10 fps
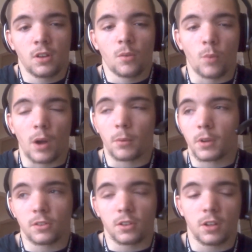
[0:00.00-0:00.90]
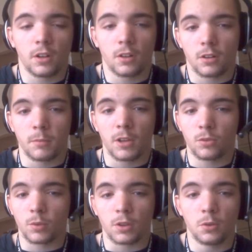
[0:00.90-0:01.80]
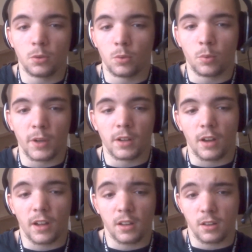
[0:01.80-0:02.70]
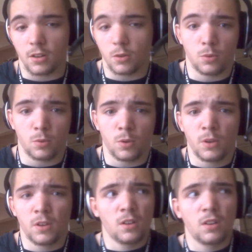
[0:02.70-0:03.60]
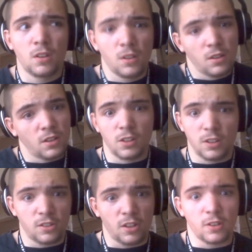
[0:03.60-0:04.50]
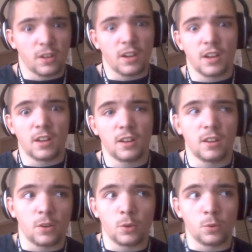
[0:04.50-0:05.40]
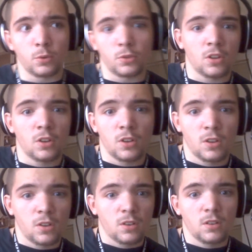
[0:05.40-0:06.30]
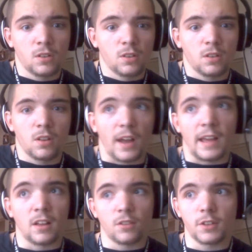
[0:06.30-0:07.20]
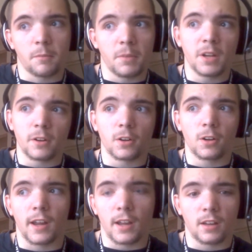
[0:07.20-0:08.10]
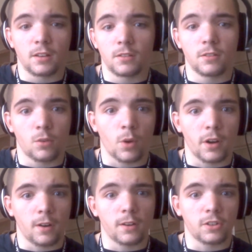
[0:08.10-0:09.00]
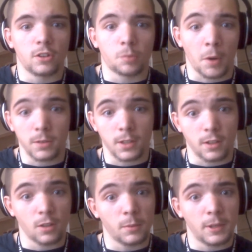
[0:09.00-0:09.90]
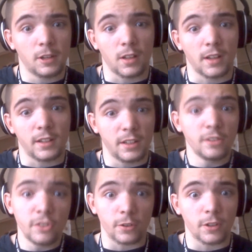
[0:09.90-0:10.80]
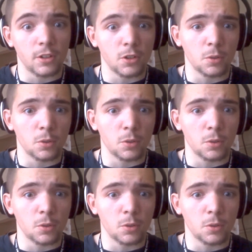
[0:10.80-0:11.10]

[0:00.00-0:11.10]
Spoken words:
Why would I sit here and mess with you when I can go kill this other guy who's a hell of a lot bigger and, quite honestly, is probably going to kill me a lot easier than you?